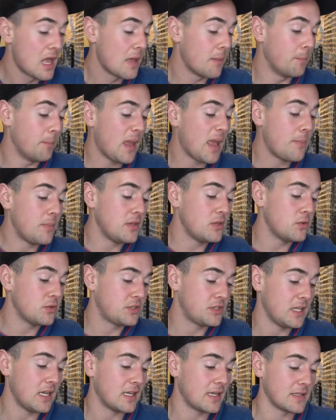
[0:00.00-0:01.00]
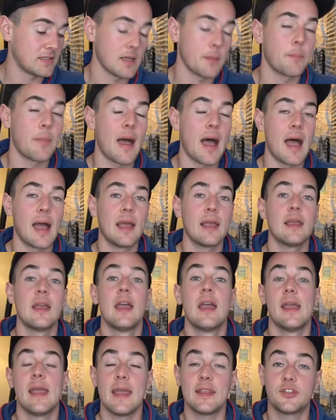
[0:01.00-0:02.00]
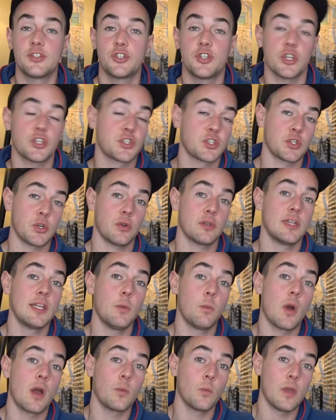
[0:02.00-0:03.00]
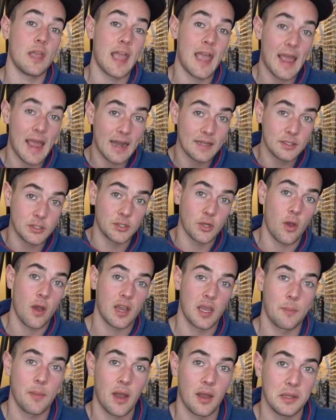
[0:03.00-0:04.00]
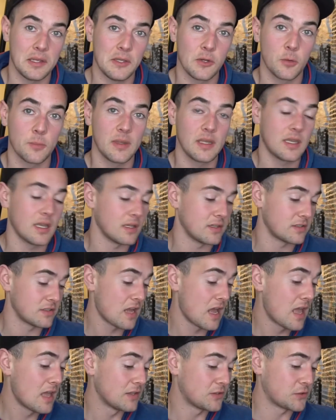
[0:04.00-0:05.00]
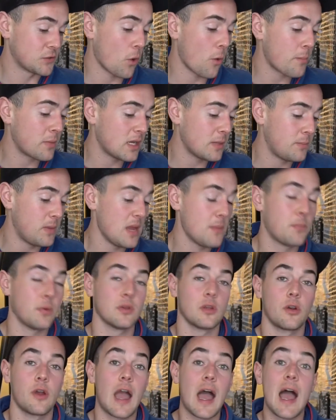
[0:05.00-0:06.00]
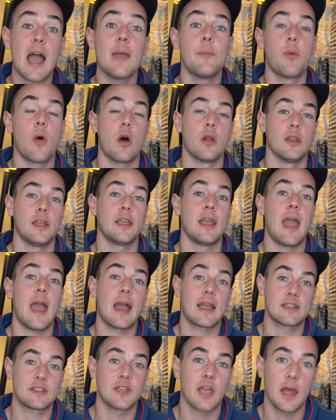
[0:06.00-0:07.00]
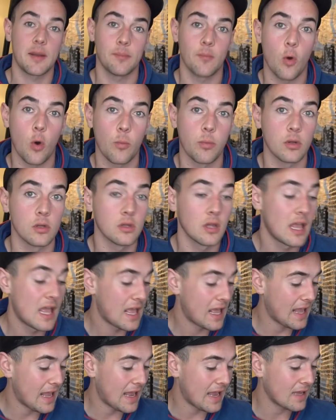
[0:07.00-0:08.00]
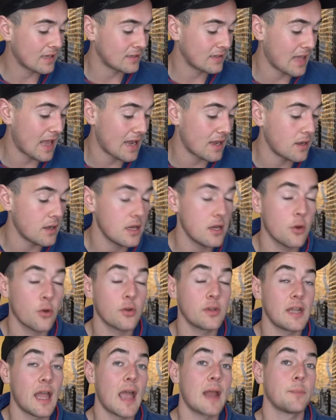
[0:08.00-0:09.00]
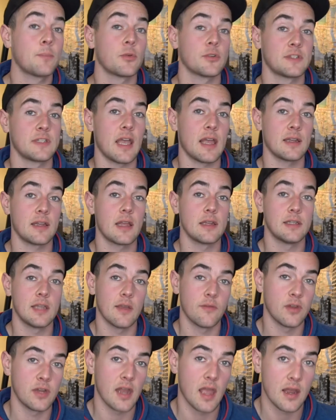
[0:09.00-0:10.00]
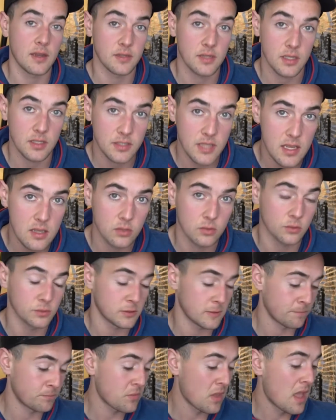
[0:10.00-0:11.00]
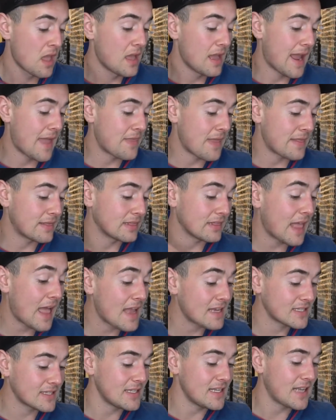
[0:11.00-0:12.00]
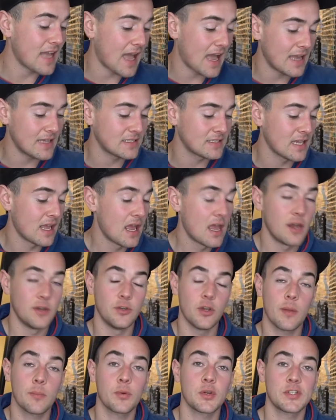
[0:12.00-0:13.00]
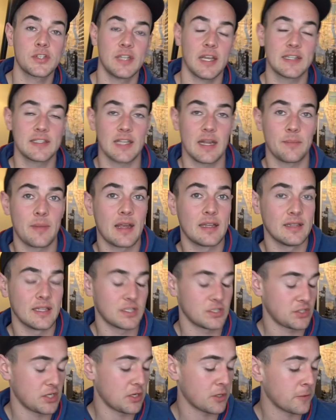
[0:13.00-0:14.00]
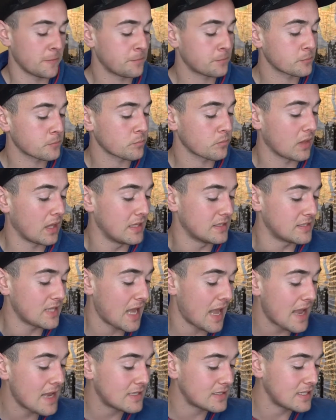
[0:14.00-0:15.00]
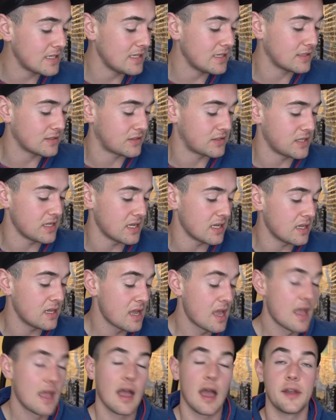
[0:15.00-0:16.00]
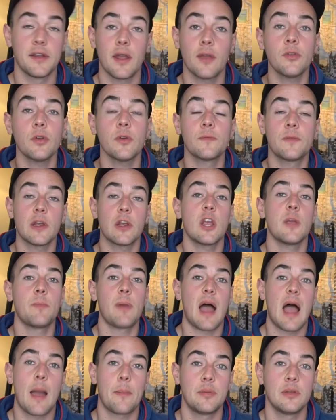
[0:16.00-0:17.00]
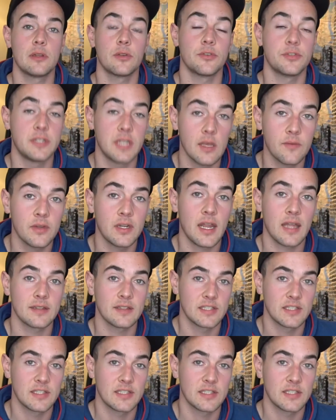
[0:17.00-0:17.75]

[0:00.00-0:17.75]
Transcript: maybe you see it as a buy. It's just certainly one we had to talk about here because so many people are eyeballing Exxon Mobil and that near 9% dividend yield. And then lastly, guys, number 6 on my list here is at&t, another very popular dividend